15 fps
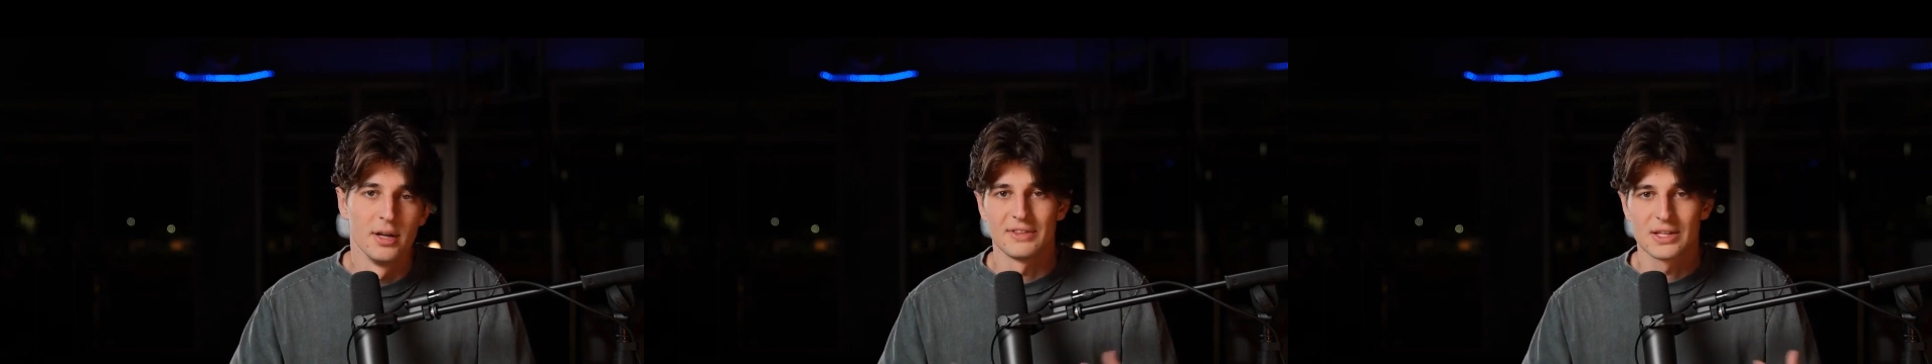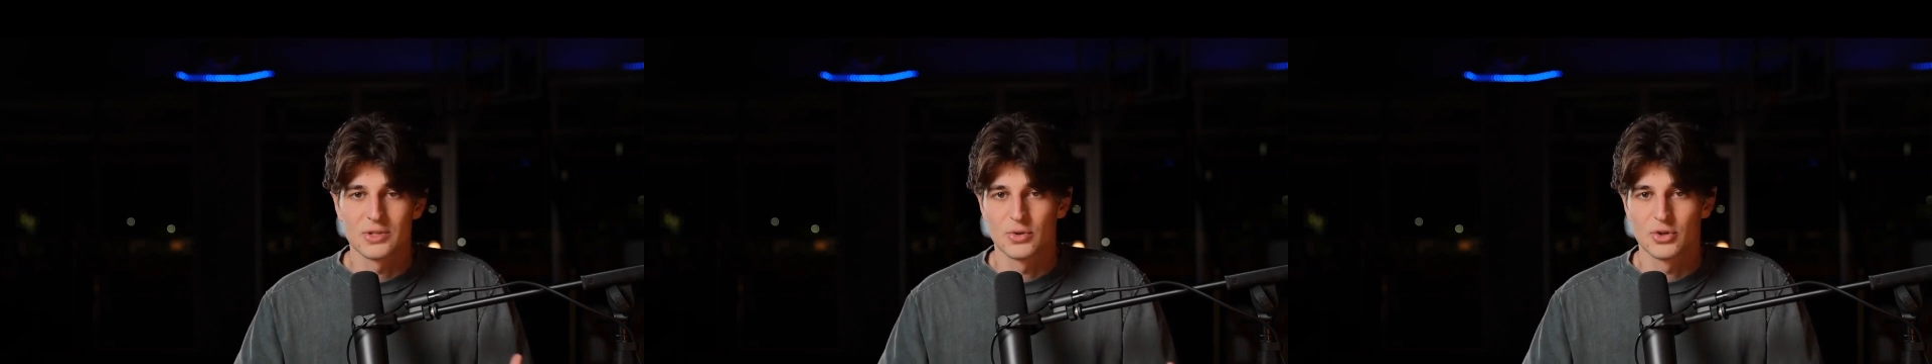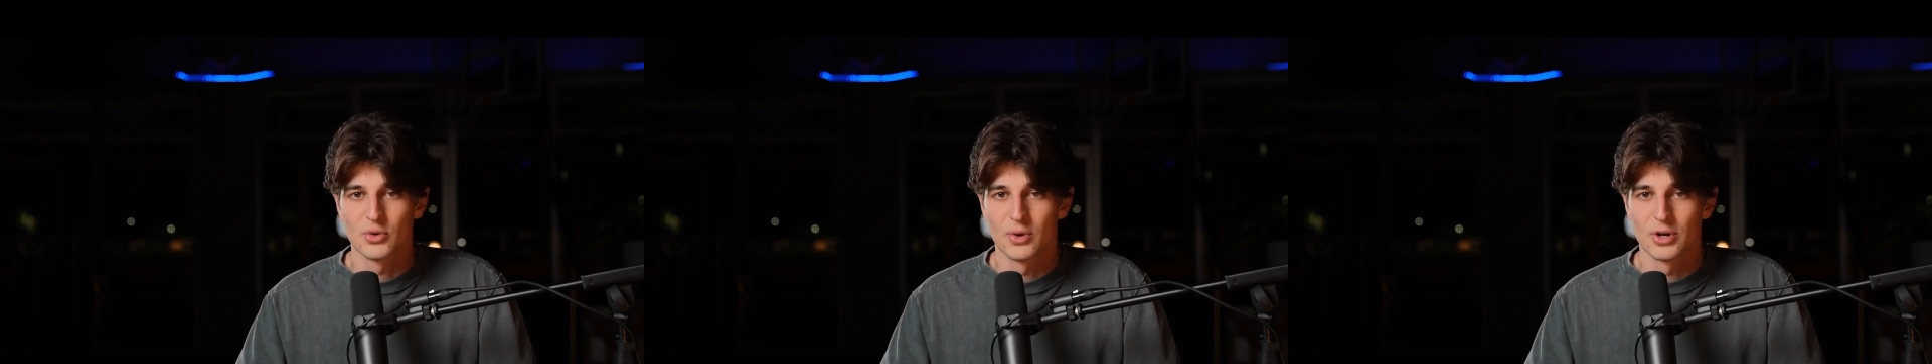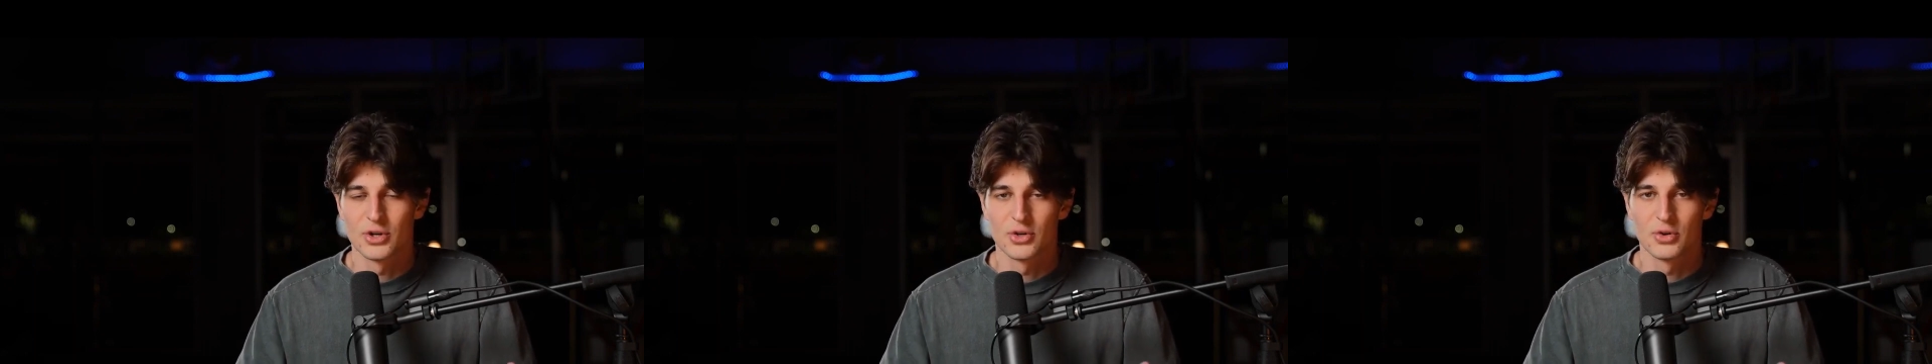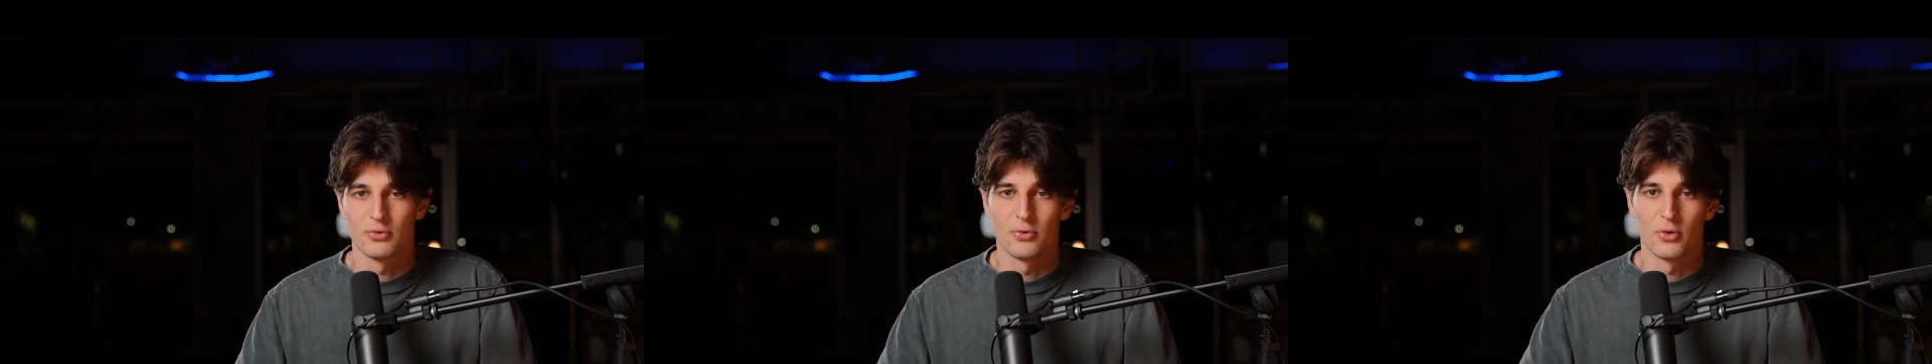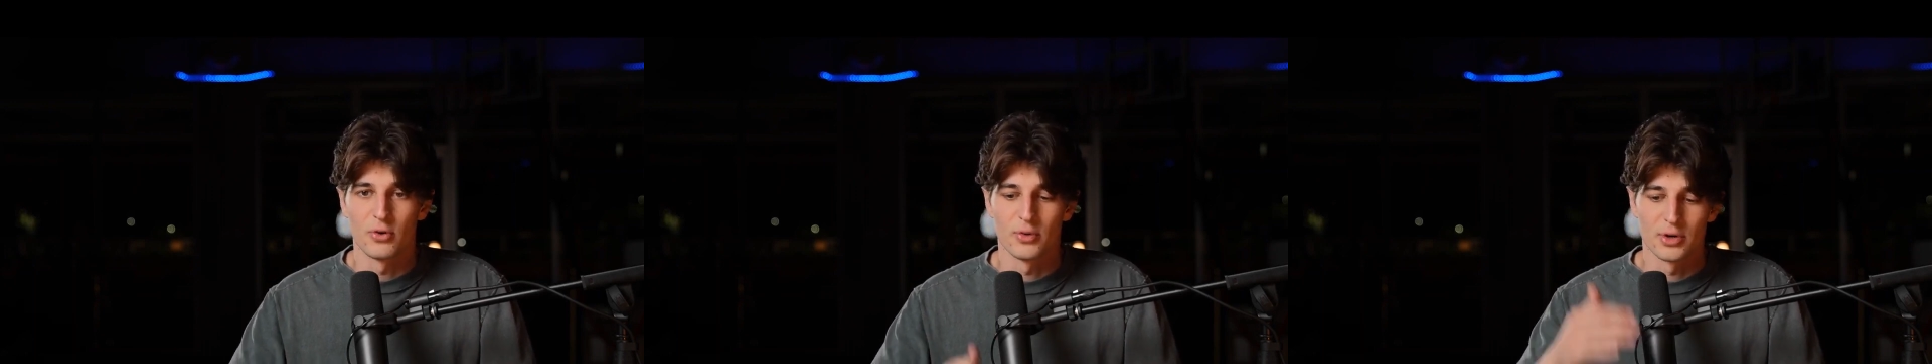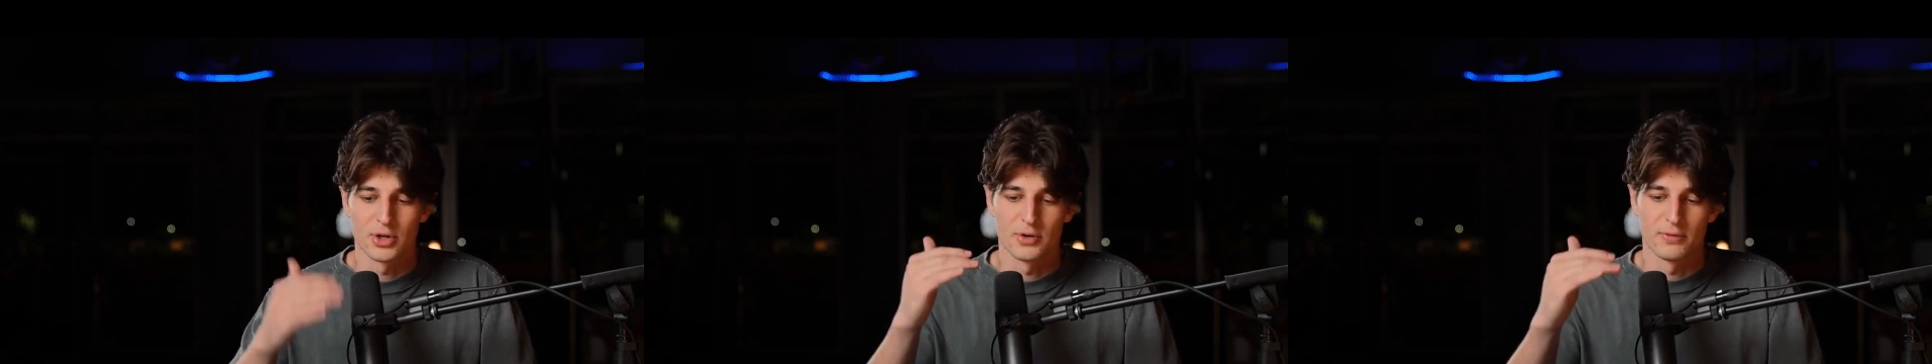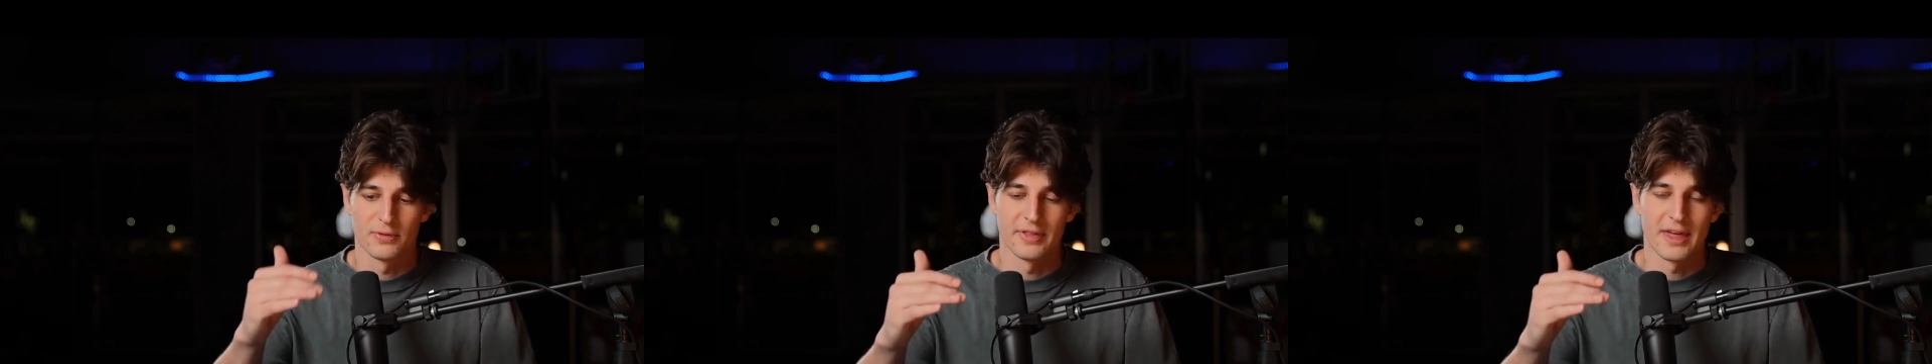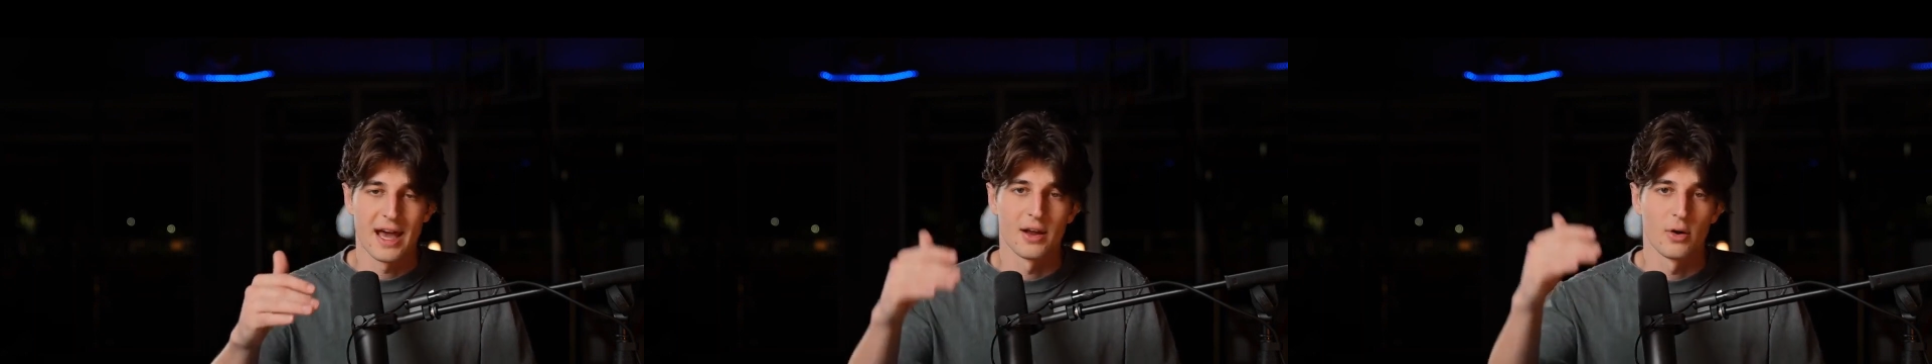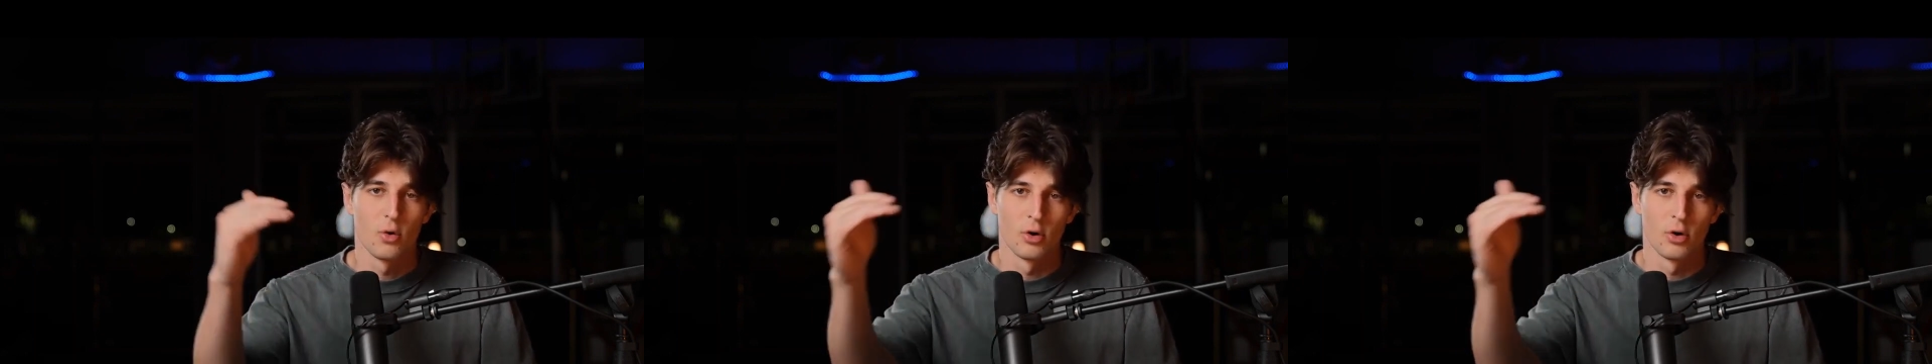That's what you want to shoot for. You want to shoot for that